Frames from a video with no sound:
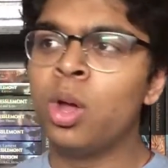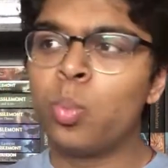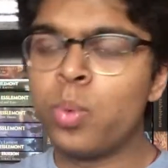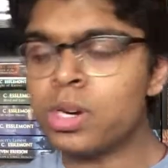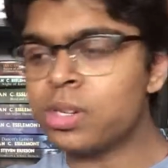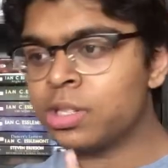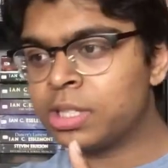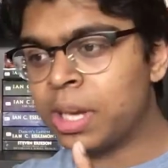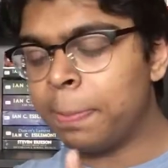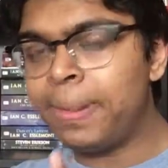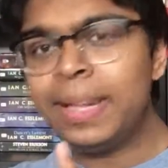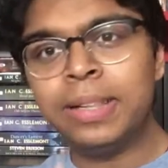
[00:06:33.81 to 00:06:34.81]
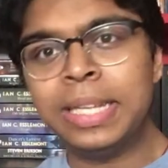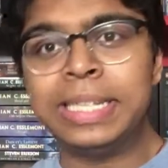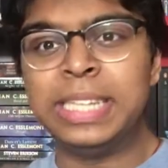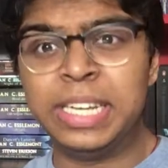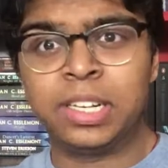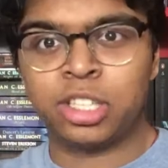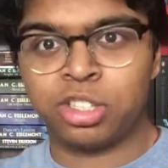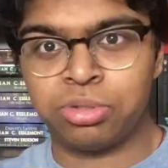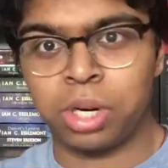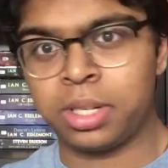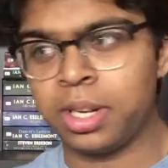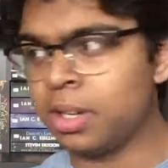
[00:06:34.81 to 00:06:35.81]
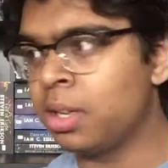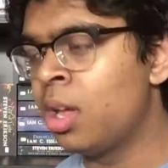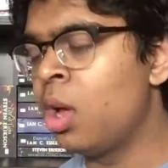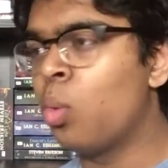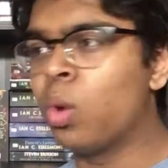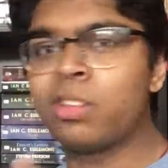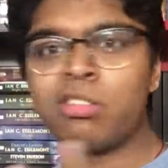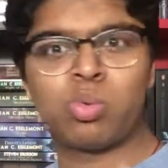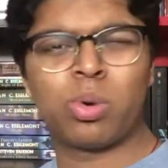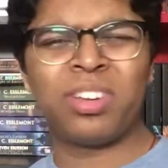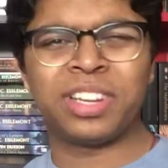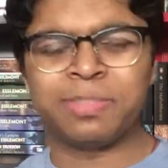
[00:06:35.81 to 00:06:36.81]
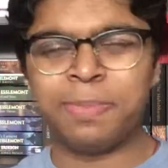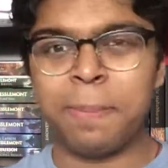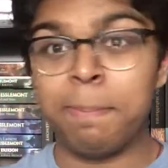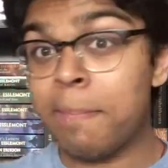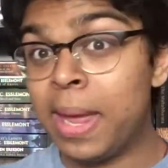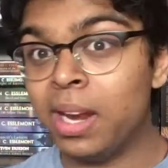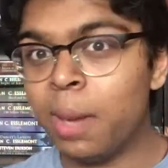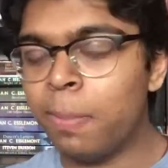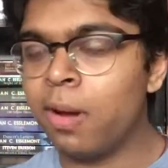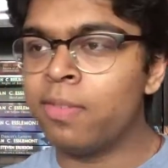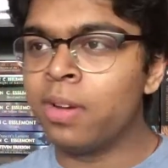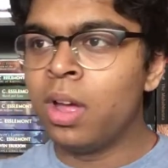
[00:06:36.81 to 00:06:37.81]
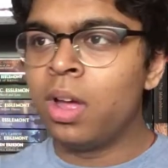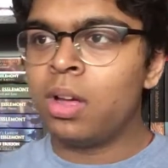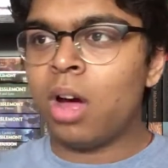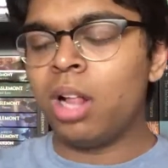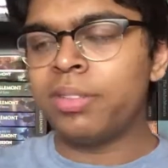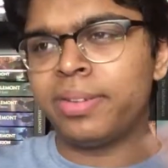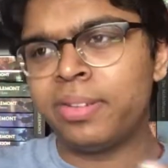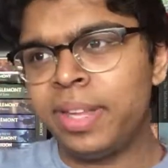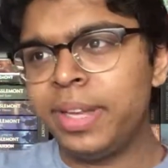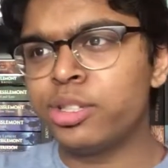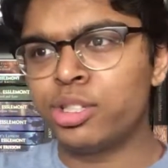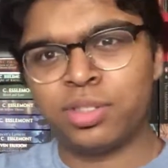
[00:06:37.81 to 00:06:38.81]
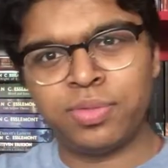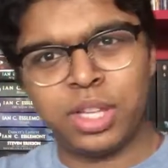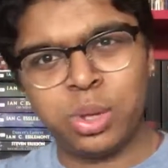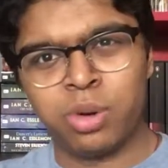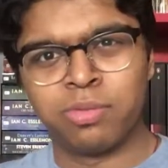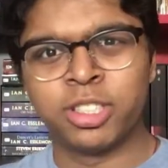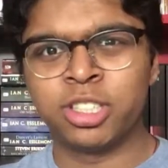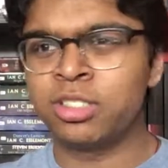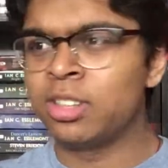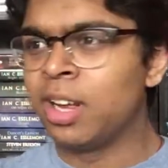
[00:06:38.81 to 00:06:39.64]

we're completely deconstructing what this world has been made up of, all the secrets of the universe.